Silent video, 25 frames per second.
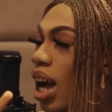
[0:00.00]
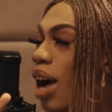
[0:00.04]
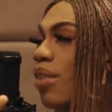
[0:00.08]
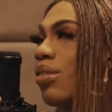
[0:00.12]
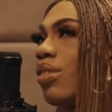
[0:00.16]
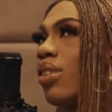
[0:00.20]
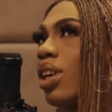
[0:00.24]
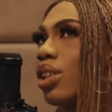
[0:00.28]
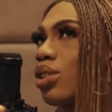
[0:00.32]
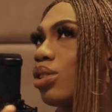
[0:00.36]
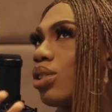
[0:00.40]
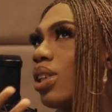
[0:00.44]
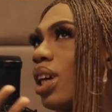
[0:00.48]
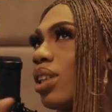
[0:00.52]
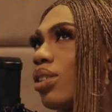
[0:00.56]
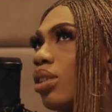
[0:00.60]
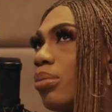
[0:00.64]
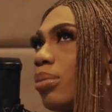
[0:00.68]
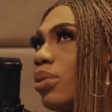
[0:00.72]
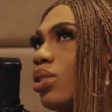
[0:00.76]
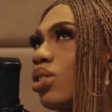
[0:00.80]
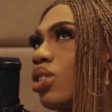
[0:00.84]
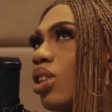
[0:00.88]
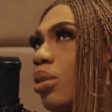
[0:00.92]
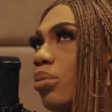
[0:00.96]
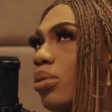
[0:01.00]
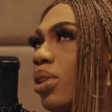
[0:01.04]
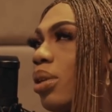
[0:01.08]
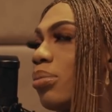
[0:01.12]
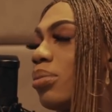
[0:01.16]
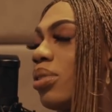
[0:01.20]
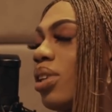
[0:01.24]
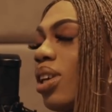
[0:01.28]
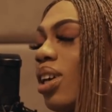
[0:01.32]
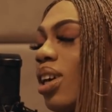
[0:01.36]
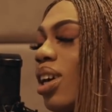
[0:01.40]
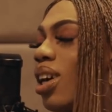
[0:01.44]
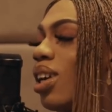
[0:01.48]
I've never showed that on social
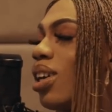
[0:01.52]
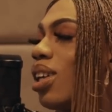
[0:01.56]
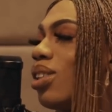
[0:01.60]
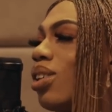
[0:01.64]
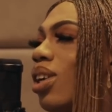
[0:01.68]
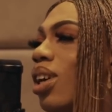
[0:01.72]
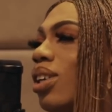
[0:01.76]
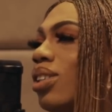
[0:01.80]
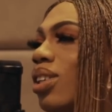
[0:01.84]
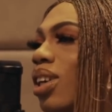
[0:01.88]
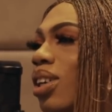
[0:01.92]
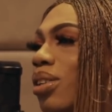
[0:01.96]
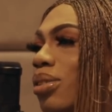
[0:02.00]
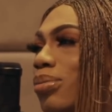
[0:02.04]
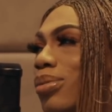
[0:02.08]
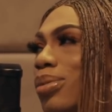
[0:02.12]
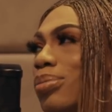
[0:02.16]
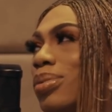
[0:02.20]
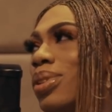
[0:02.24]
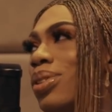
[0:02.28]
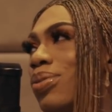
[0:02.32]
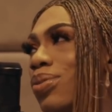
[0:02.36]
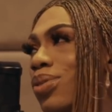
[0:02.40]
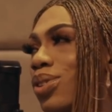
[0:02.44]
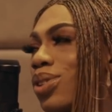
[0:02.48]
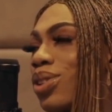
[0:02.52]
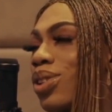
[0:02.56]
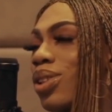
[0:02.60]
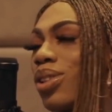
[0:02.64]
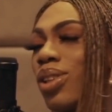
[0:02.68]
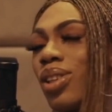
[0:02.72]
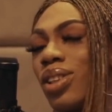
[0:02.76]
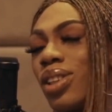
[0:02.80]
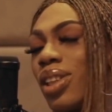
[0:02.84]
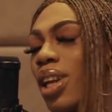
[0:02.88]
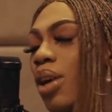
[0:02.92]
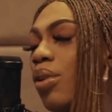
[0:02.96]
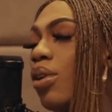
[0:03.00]
media. Yeah. Maybe in future,
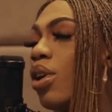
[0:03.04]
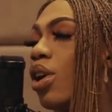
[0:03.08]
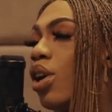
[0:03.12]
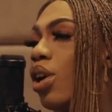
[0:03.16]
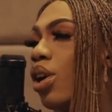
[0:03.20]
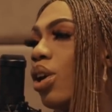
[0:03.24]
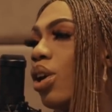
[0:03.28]
not now.